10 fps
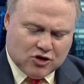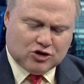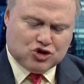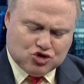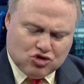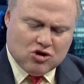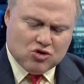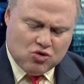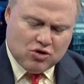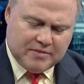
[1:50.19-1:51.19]
got a strong
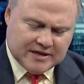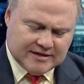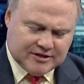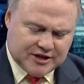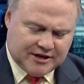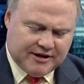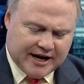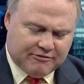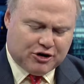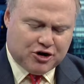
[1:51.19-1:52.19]
core business
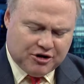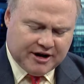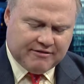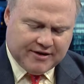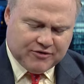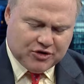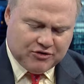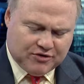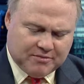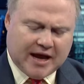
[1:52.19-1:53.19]
generating recurring revenue
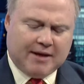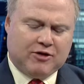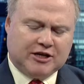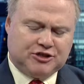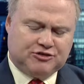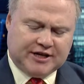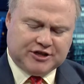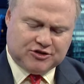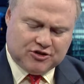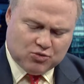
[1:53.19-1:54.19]
from name
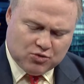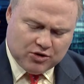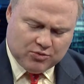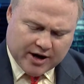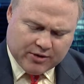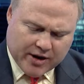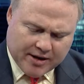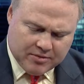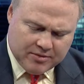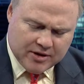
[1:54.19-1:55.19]
registrations on the World Wide
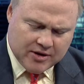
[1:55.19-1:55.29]
Web.